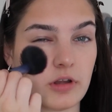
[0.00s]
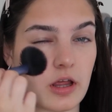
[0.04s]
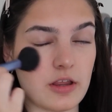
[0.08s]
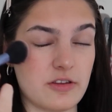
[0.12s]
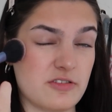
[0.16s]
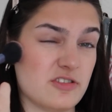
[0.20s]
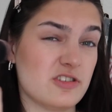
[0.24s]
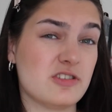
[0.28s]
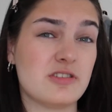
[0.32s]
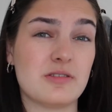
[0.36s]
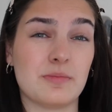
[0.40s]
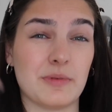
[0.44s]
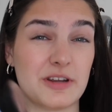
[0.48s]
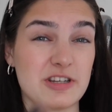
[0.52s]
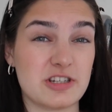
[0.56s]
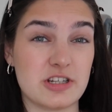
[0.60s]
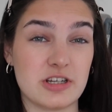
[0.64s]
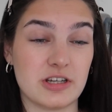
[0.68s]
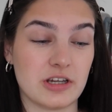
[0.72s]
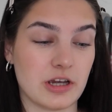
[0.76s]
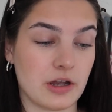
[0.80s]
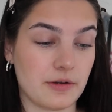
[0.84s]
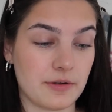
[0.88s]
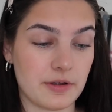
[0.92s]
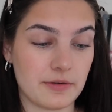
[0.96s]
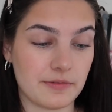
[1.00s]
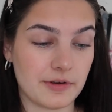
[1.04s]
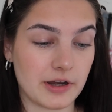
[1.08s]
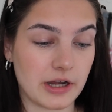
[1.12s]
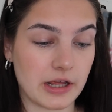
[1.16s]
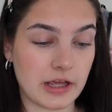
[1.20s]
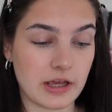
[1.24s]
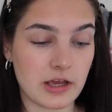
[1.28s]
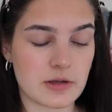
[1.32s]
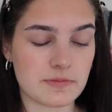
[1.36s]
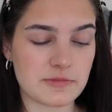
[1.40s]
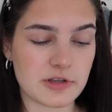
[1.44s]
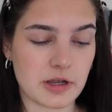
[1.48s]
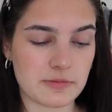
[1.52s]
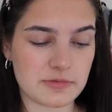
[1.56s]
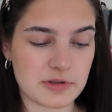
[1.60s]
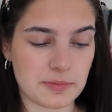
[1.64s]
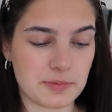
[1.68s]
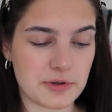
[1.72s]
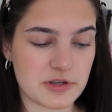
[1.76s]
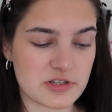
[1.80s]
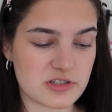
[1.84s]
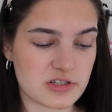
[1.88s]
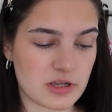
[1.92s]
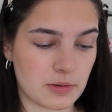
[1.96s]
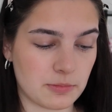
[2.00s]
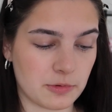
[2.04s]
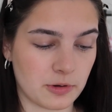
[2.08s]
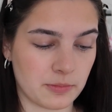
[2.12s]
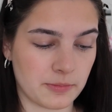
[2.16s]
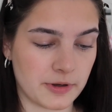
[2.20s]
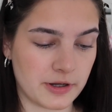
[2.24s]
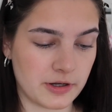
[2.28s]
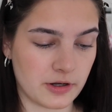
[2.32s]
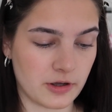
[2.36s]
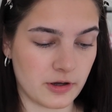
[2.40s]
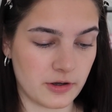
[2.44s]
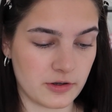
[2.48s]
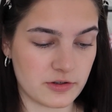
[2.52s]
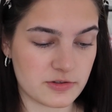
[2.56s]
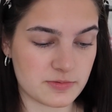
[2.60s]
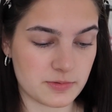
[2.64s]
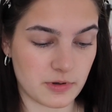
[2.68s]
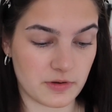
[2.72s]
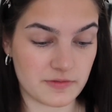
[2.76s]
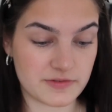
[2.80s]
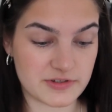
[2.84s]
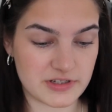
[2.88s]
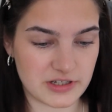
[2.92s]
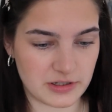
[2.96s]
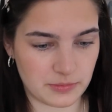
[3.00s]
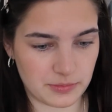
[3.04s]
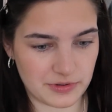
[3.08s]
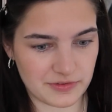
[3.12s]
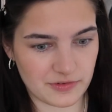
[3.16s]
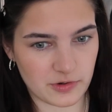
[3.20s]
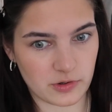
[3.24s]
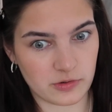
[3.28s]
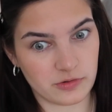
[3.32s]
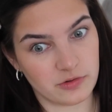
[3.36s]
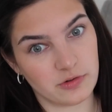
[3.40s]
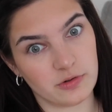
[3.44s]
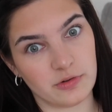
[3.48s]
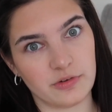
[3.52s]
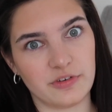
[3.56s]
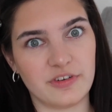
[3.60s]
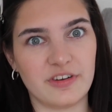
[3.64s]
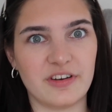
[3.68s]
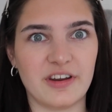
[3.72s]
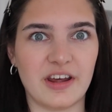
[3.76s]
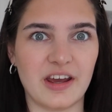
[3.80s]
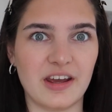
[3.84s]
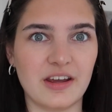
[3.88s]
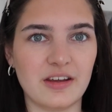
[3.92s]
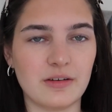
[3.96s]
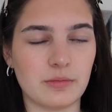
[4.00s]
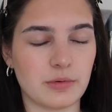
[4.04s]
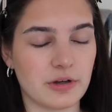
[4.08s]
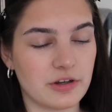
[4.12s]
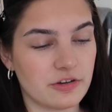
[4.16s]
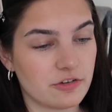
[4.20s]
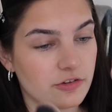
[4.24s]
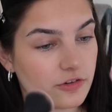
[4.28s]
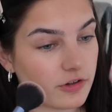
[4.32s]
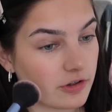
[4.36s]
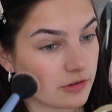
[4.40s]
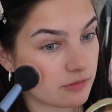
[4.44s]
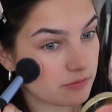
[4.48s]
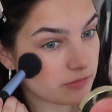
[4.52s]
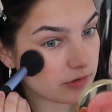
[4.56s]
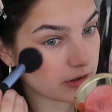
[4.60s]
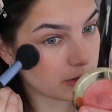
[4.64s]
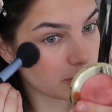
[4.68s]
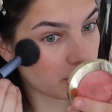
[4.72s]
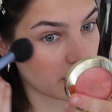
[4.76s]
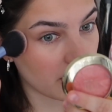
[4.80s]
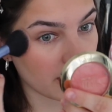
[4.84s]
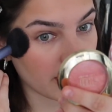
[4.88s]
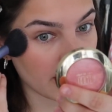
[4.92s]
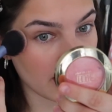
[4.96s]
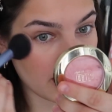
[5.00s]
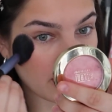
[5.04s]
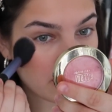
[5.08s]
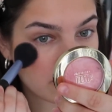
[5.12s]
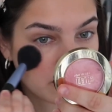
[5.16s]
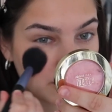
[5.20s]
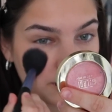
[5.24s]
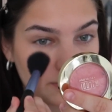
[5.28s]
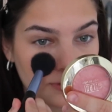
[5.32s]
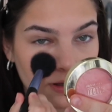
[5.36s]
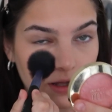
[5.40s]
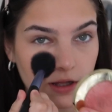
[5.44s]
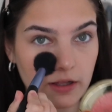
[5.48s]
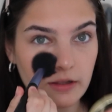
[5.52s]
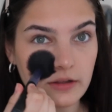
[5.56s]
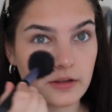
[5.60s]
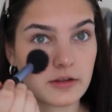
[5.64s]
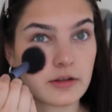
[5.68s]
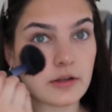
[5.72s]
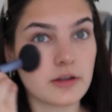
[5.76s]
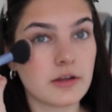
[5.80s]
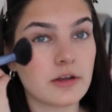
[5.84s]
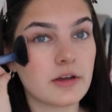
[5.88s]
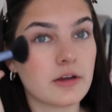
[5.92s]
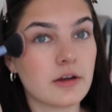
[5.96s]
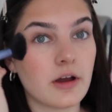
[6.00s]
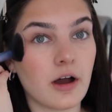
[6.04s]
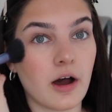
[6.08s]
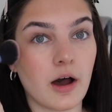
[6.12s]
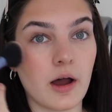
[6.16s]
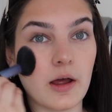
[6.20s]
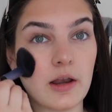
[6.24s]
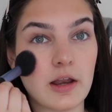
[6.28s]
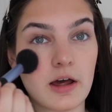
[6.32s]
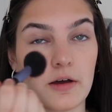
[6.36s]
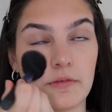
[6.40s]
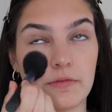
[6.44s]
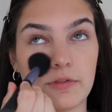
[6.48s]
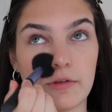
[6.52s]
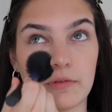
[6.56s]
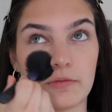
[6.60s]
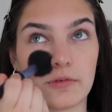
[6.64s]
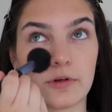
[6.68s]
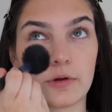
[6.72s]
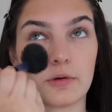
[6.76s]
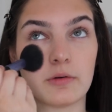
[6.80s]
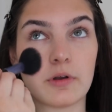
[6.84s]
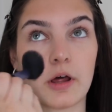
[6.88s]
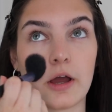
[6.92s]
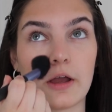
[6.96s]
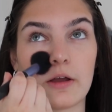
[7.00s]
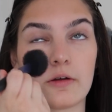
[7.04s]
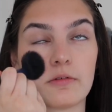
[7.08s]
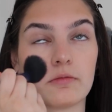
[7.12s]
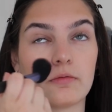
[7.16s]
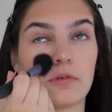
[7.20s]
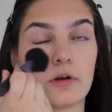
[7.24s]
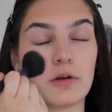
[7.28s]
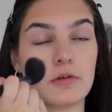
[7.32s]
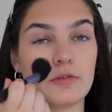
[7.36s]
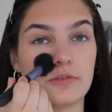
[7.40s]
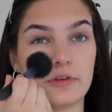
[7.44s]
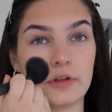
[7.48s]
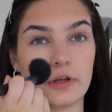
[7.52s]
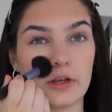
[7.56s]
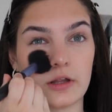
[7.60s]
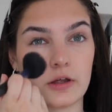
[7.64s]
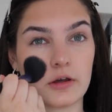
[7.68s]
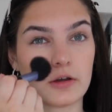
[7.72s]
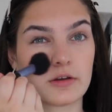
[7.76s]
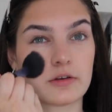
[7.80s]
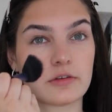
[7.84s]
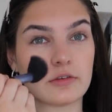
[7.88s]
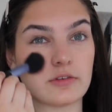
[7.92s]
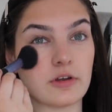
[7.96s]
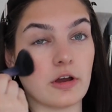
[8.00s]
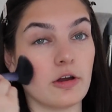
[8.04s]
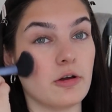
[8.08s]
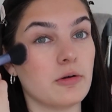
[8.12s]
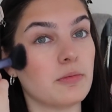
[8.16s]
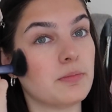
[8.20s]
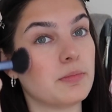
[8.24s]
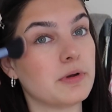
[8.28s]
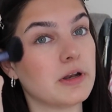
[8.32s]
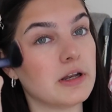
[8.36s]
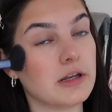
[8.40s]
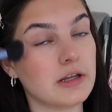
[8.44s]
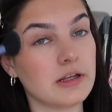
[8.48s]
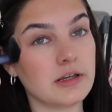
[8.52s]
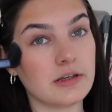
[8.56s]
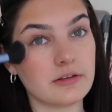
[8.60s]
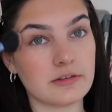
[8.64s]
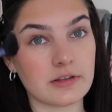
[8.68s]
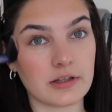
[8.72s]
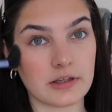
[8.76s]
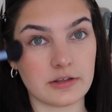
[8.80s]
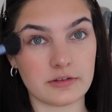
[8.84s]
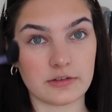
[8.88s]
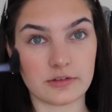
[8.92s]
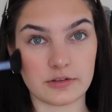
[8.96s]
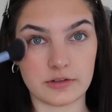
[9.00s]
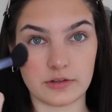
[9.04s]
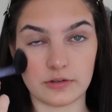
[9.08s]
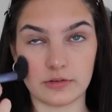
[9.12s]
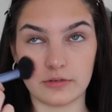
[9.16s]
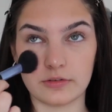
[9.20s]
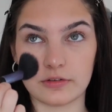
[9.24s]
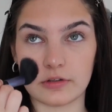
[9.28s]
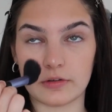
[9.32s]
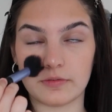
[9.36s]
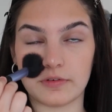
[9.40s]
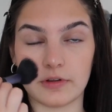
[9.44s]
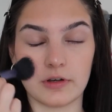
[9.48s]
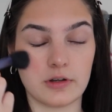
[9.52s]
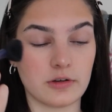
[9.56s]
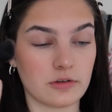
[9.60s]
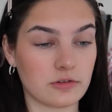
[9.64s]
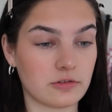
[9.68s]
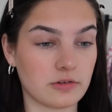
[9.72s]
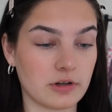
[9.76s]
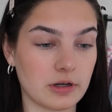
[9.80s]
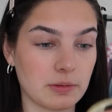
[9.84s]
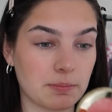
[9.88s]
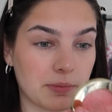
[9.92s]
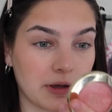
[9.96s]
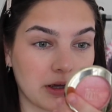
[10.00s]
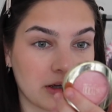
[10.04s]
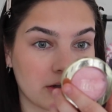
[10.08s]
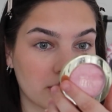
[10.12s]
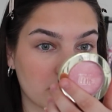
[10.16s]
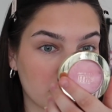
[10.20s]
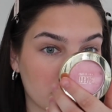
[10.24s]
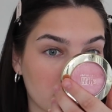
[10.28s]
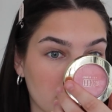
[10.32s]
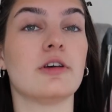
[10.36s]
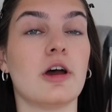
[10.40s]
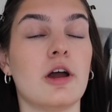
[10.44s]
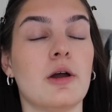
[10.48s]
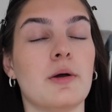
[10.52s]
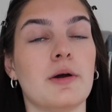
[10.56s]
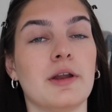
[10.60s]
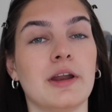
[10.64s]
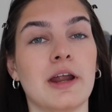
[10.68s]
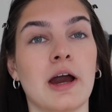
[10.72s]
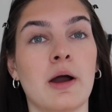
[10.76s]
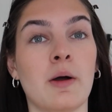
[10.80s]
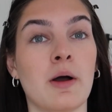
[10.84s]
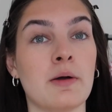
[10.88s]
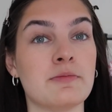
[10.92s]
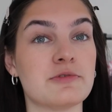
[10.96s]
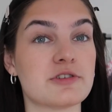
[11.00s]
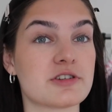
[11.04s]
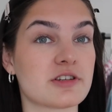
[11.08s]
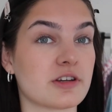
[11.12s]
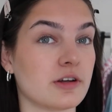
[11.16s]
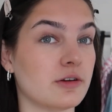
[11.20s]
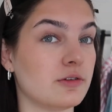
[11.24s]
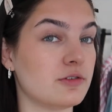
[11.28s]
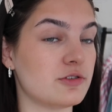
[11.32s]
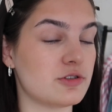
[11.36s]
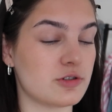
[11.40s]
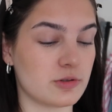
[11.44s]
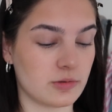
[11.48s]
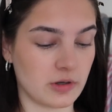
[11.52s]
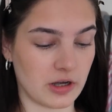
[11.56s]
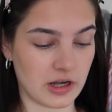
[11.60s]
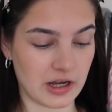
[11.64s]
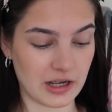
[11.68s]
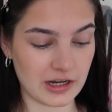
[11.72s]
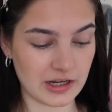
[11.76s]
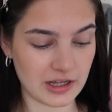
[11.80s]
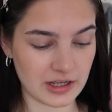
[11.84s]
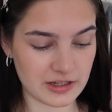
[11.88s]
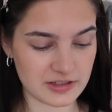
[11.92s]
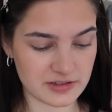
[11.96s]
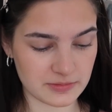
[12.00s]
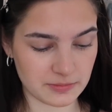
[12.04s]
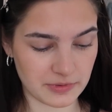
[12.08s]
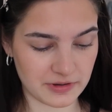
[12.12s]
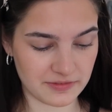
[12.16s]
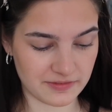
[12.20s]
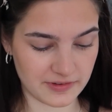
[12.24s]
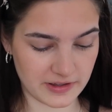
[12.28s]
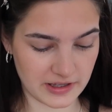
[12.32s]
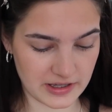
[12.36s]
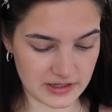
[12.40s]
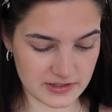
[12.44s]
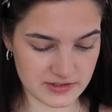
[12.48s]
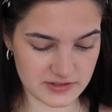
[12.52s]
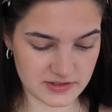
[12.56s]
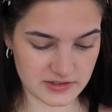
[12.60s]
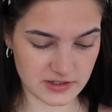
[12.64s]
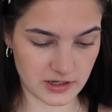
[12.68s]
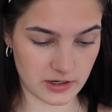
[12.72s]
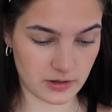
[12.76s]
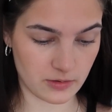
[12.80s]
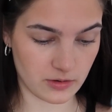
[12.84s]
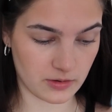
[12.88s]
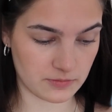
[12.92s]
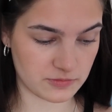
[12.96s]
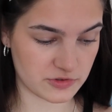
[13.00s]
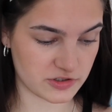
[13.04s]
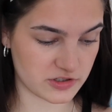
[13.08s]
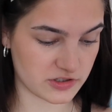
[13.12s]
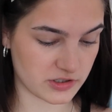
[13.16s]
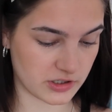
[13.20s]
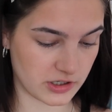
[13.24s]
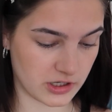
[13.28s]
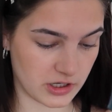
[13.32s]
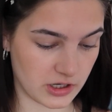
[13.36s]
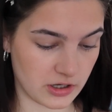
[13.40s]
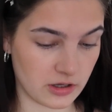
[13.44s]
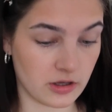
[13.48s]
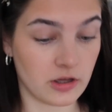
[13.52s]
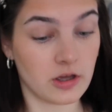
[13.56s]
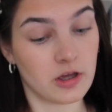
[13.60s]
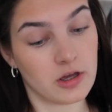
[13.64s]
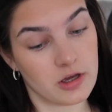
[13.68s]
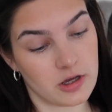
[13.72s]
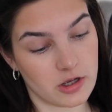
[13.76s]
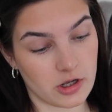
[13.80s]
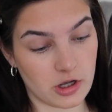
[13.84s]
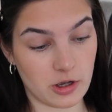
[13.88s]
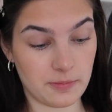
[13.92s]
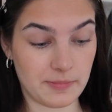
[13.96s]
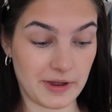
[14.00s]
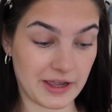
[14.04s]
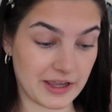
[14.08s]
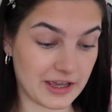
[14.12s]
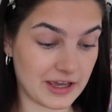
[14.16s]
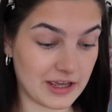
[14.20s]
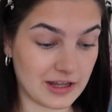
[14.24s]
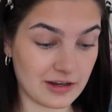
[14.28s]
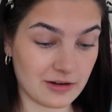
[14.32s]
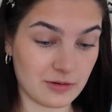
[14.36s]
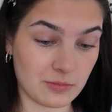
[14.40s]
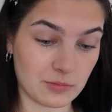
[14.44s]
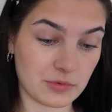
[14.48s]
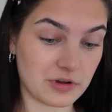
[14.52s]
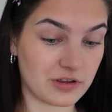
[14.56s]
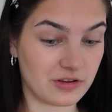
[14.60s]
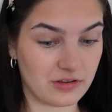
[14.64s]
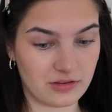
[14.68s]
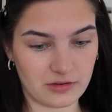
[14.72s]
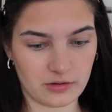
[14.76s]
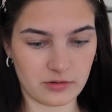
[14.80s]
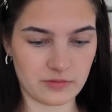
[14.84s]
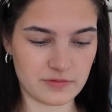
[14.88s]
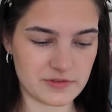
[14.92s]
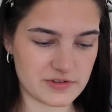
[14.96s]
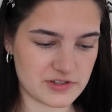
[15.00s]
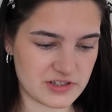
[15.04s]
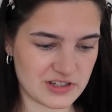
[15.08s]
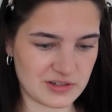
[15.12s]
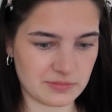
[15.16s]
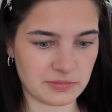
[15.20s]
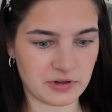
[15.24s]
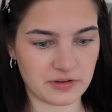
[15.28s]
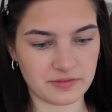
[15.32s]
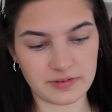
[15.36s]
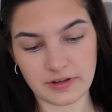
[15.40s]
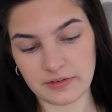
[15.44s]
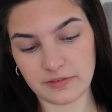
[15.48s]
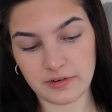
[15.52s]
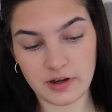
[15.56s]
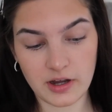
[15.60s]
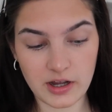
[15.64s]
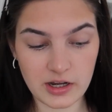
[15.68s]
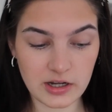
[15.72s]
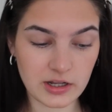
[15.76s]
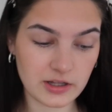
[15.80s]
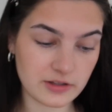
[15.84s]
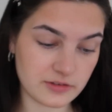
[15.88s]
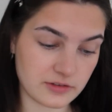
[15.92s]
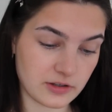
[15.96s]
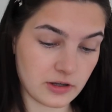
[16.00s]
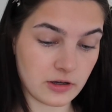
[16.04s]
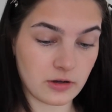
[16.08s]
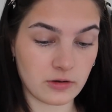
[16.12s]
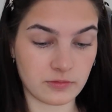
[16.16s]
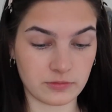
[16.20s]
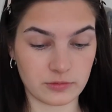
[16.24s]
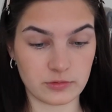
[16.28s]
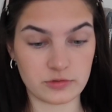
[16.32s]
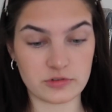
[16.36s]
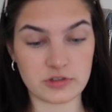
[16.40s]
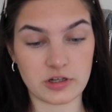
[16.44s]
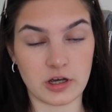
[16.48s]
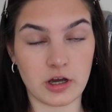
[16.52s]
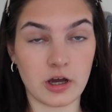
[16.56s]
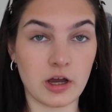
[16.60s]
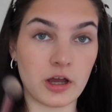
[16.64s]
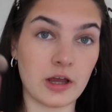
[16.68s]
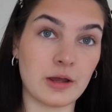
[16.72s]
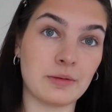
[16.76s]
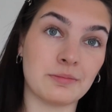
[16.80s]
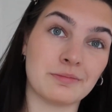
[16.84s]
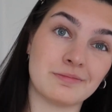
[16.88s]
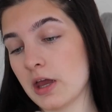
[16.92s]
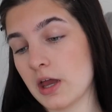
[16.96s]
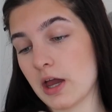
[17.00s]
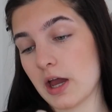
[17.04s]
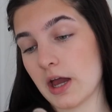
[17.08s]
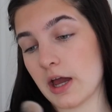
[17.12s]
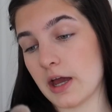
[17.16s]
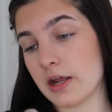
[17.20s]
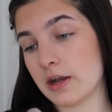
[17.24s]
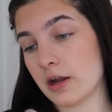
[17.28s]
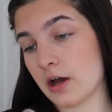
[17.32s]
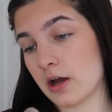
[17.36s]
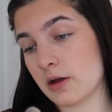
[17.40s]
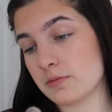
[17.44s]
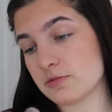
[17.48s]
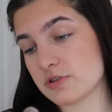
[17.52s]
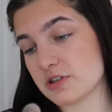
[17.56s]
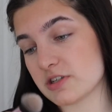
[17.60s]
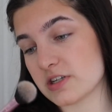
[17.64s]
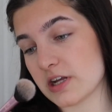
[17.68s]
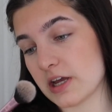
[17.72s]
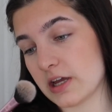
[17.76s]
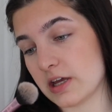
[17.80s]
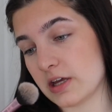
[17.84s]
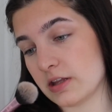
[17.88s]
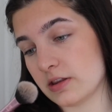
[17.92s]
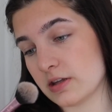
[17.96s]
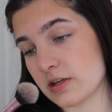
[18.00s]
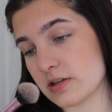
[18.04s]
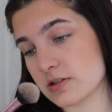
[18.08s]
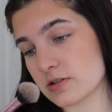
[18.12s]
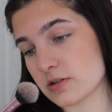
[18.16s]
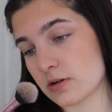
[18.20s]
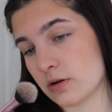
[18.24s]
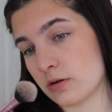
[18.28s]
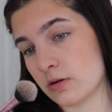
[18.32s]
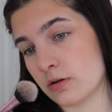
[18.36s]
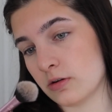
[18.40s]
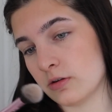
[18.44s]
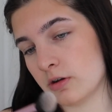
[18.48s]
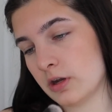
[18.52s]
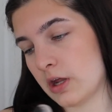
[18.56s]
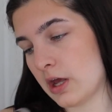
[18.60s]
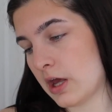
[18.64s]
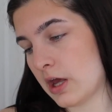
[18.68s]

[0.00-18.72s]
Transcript: like just my cheek area really. Sometimes I put some on my nose, but obviously we contoured today, which didn't really work out. But I love the real like rosy look, so please excuse if it looks really pink. So now I'm just going to highlight my face. So I'm just gonna go back in with obviously my favorite highlighter of all time, and I'm just taking this on